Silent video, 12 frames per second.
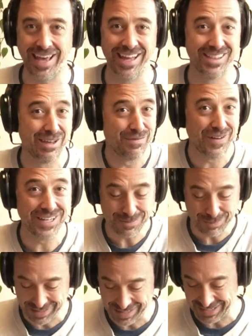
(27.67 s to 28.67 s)
and they're fun
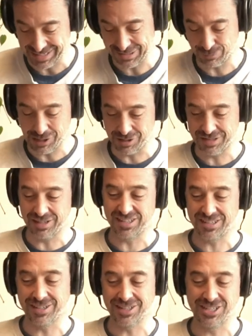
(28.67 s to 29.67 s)
to play as well. So
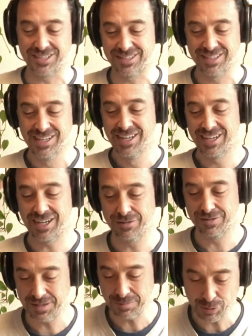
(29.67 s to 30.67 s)
it's not just kind
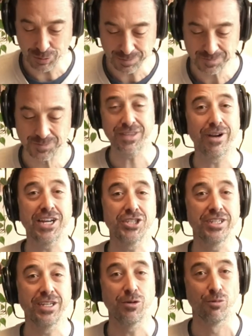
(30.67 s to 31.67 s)
of simple, but they're
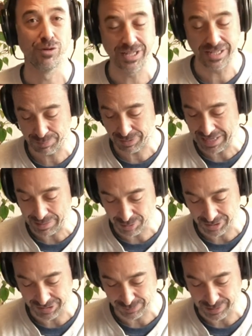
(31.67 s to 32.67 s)
actually really
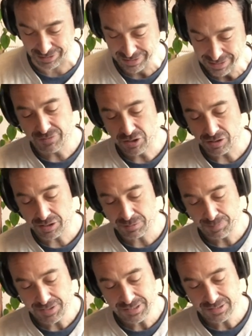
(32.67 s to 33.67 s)
playable as well. You've
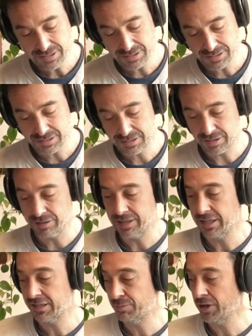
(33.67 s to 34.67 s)
got pieces, so
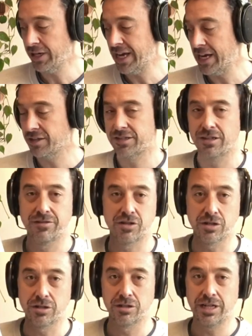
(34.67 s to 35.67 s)
they're spread out. So you've
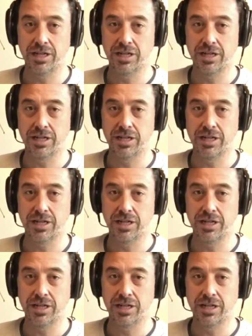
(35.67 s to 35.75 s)
got